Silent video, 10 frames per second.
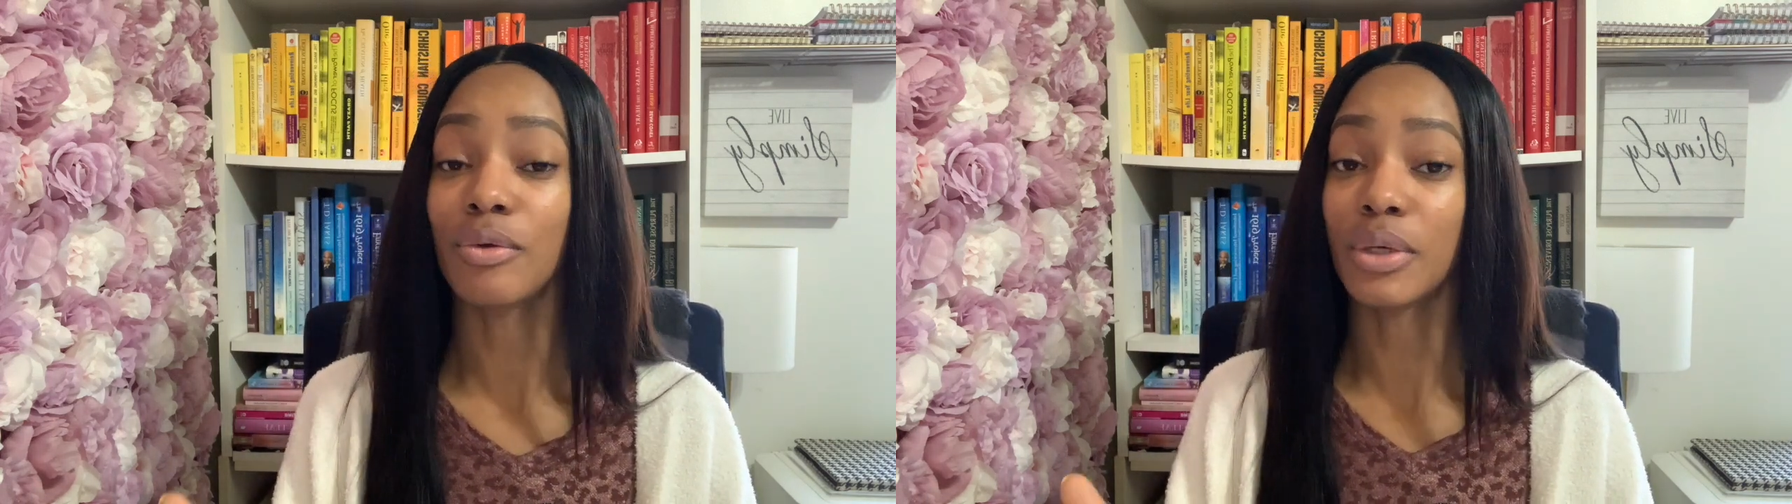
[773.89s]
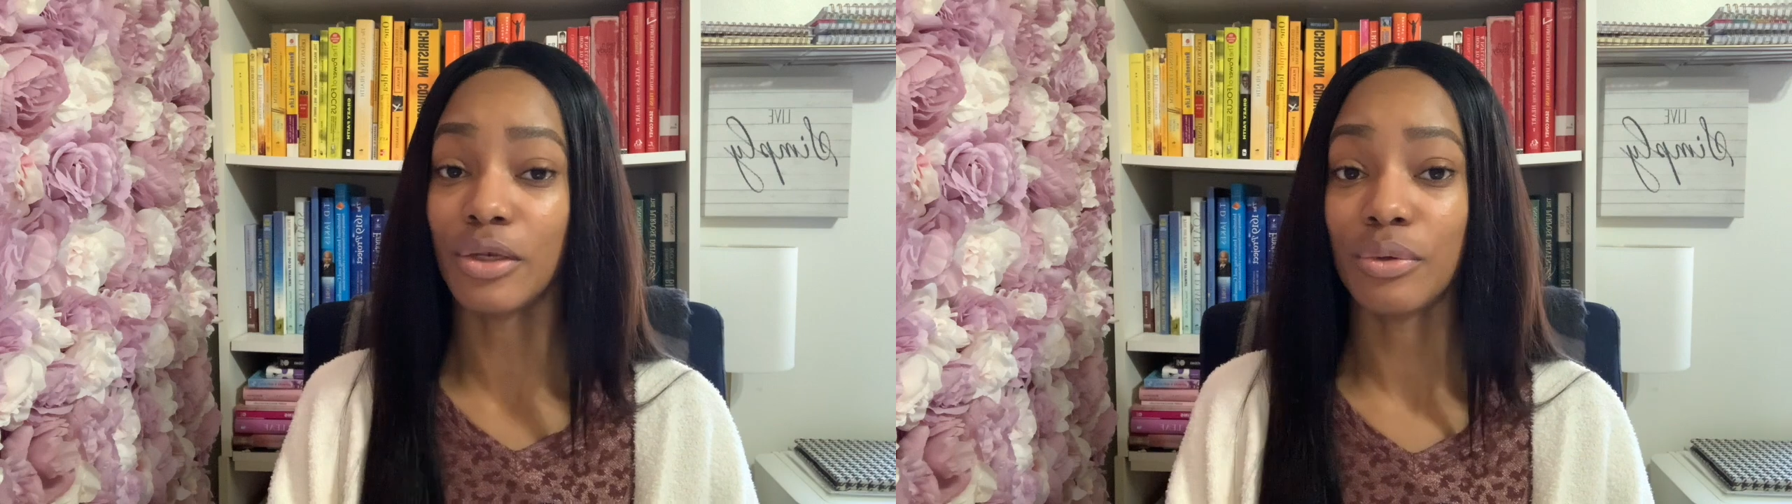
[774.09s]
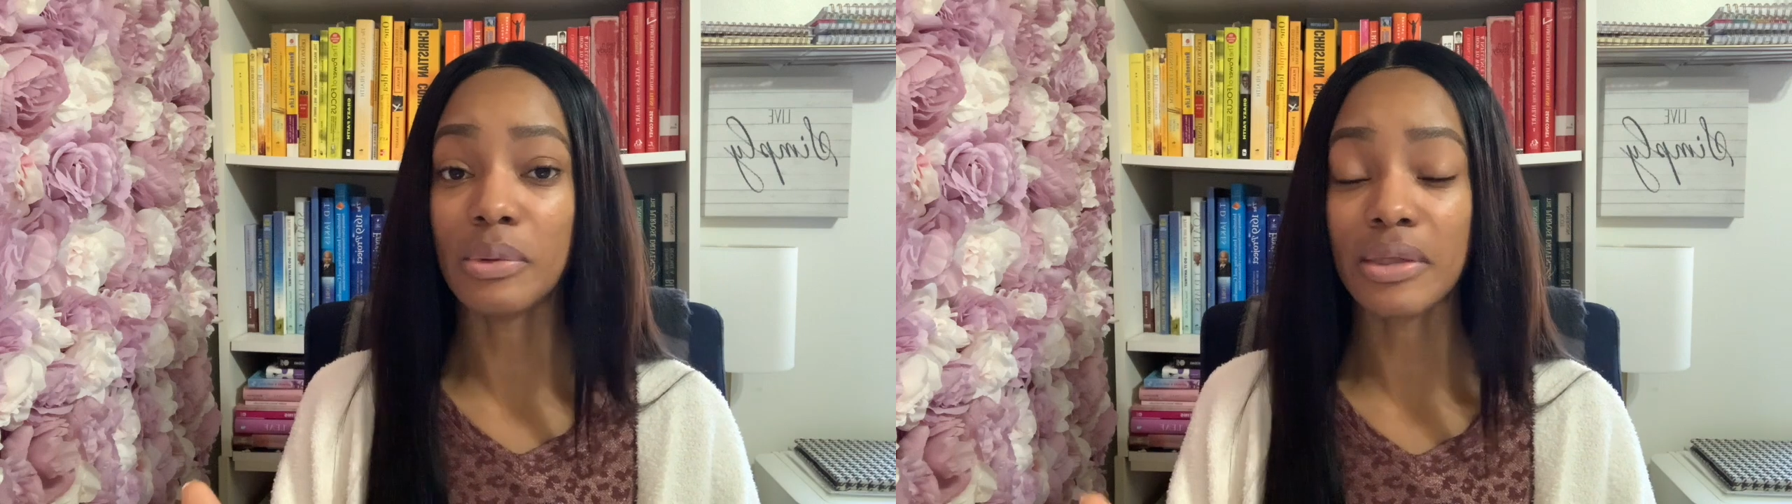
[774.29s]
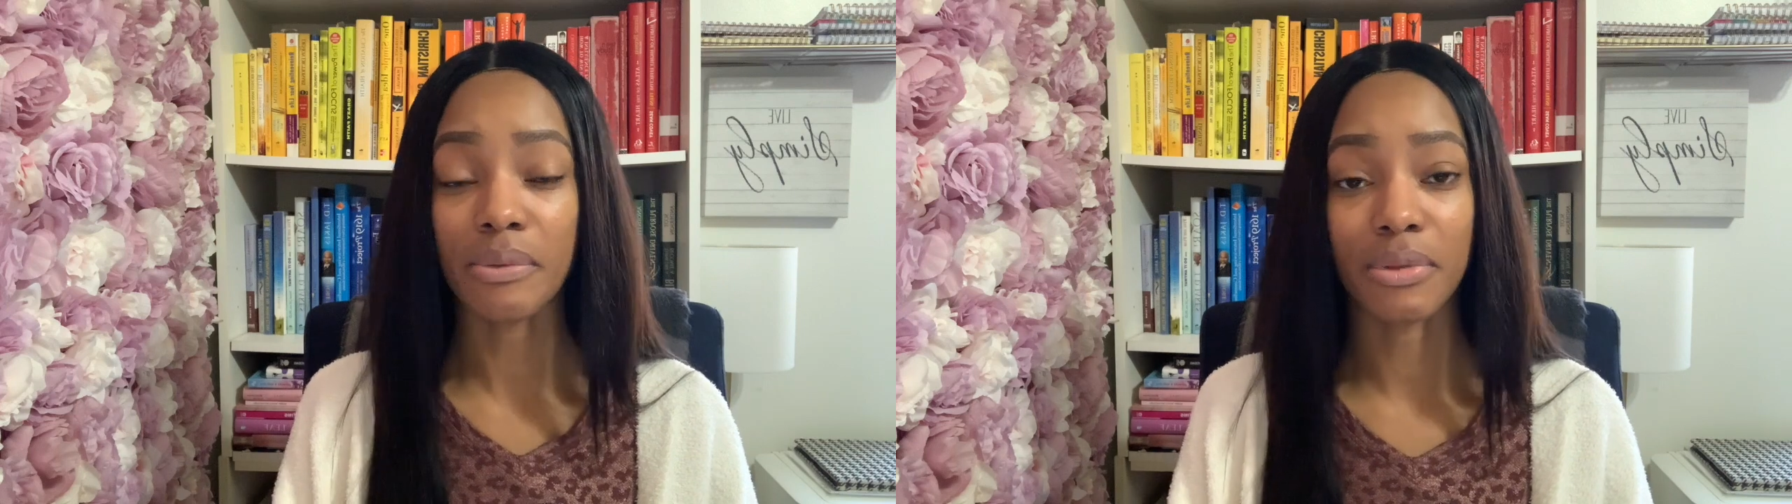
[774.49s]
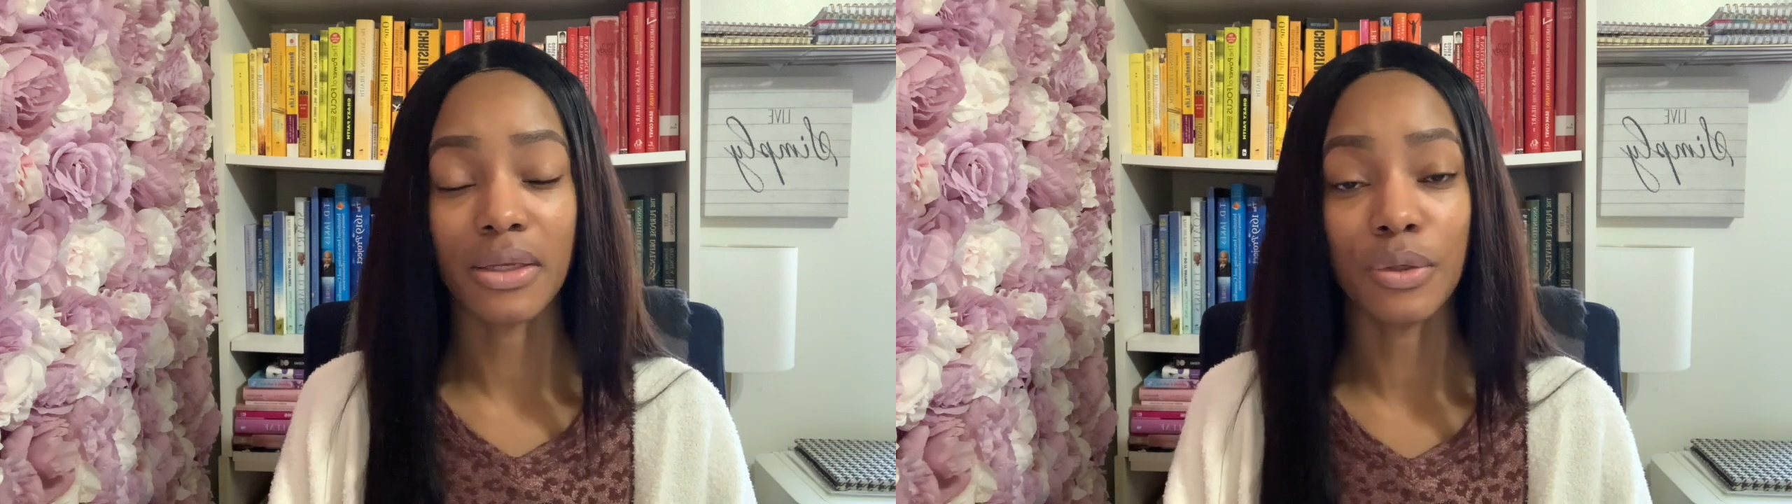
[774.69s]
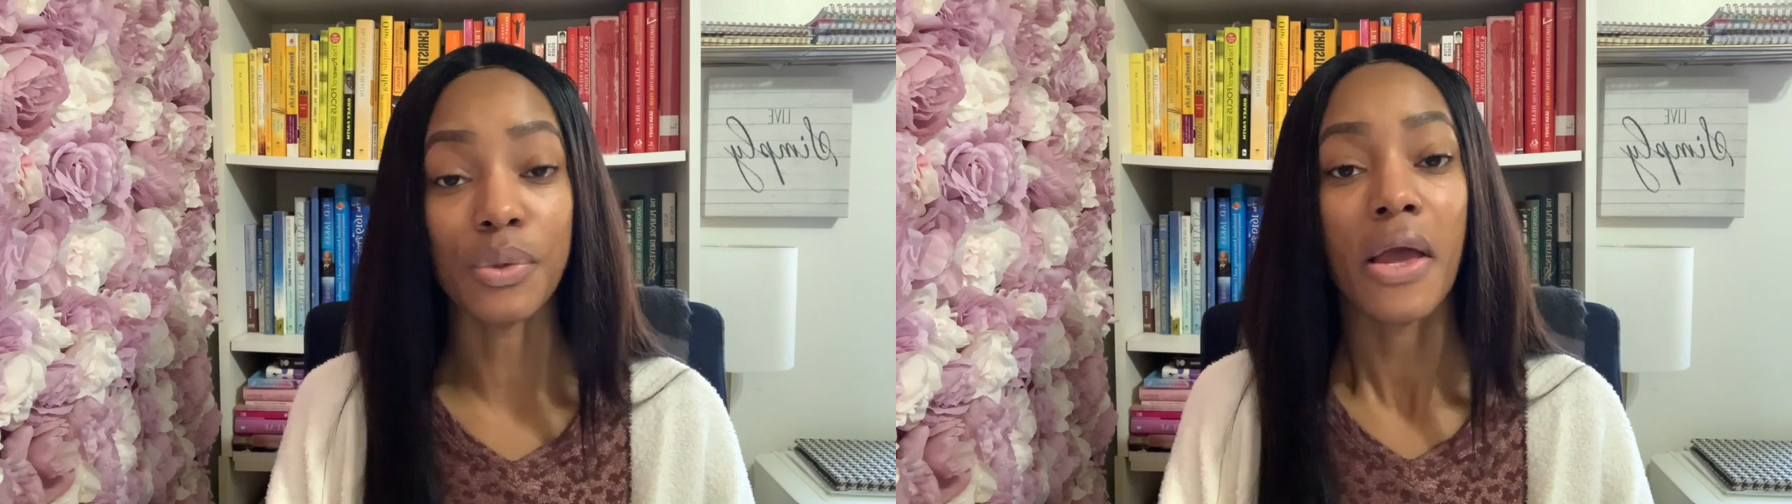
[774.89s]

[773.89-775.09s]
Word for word: you can do something new.